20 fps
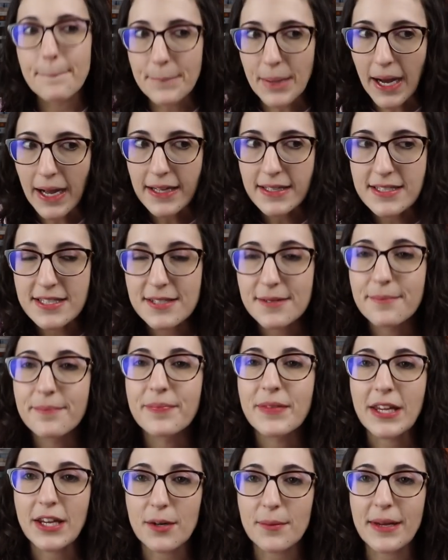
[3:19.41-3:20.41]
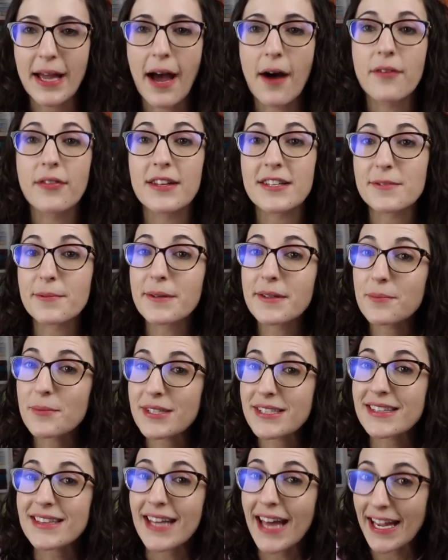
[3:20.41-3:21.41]
But hear me out. This one
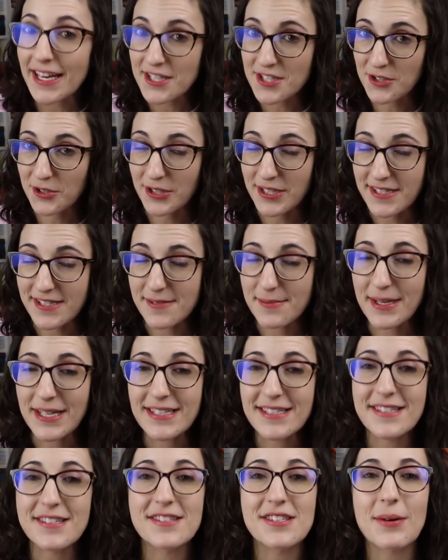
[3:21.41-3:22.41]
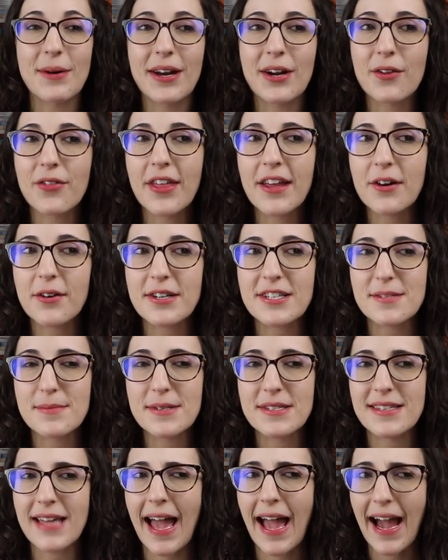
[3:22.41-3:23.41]
was light Christmas, so I don't think
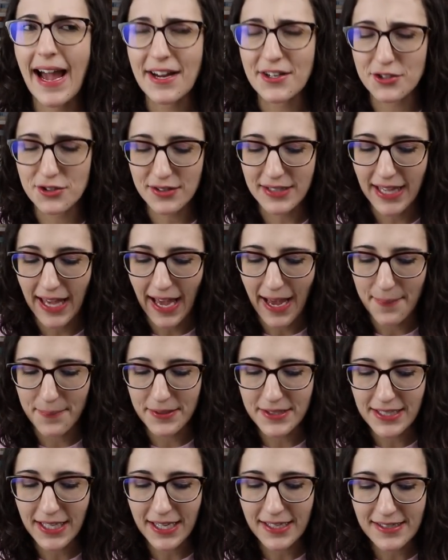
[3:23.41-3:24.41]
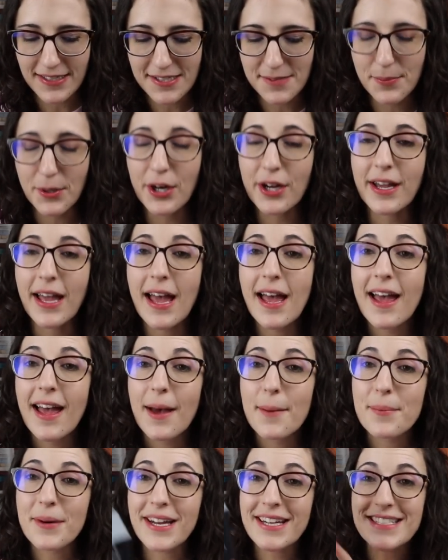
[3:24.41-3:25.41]
Christmas actually happened yet in this book,
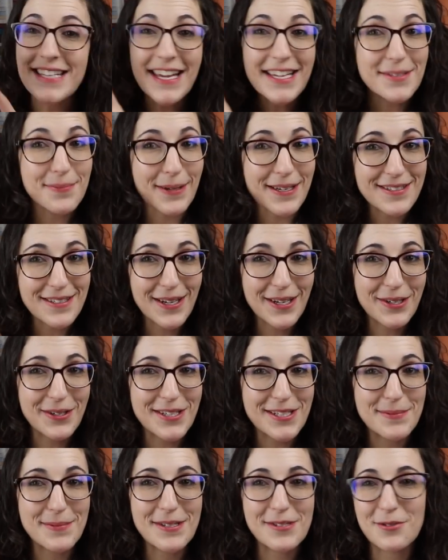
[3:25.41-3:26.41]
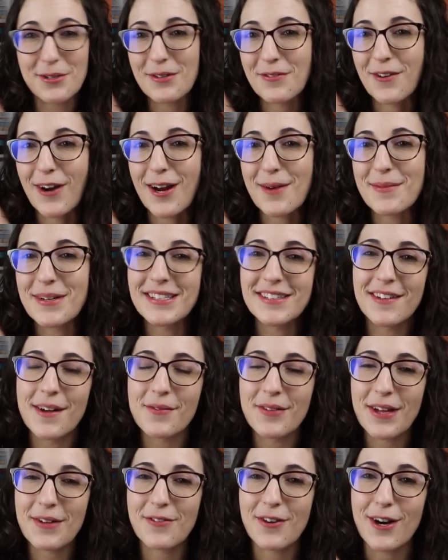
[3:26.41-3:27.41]
but it takes place on a Christmas tree farm. It's
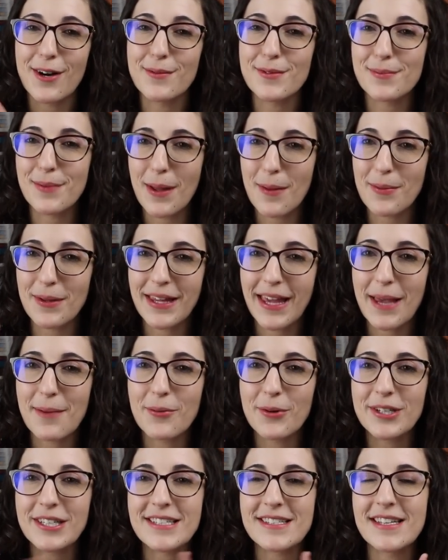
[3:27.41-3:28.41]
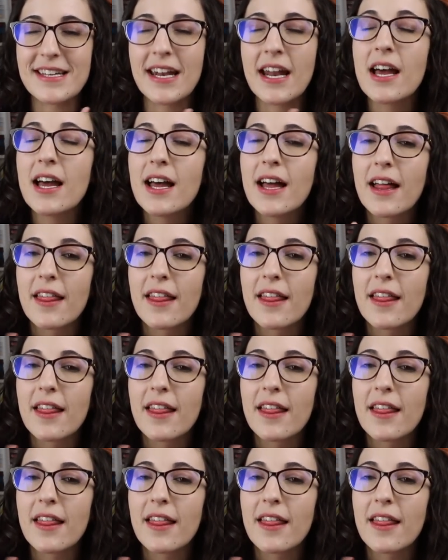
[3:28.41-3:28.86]
Lovelight Farms by B.K. Borison.